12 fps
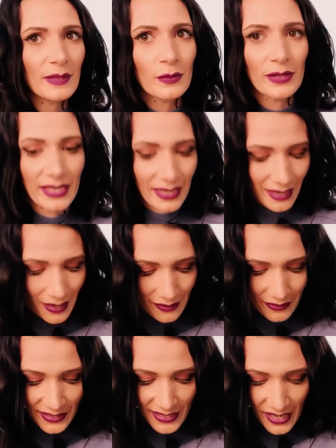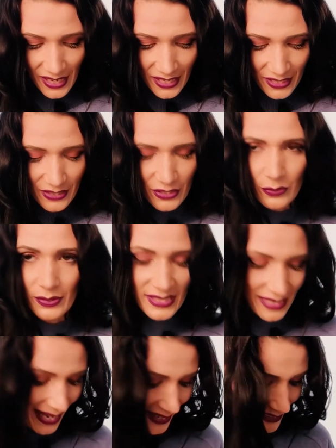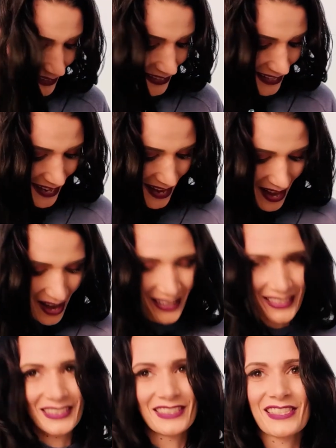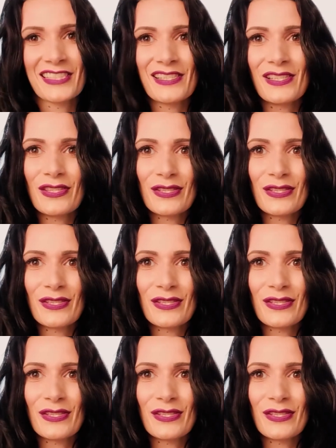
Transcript: been annoying, the noise, and I can see the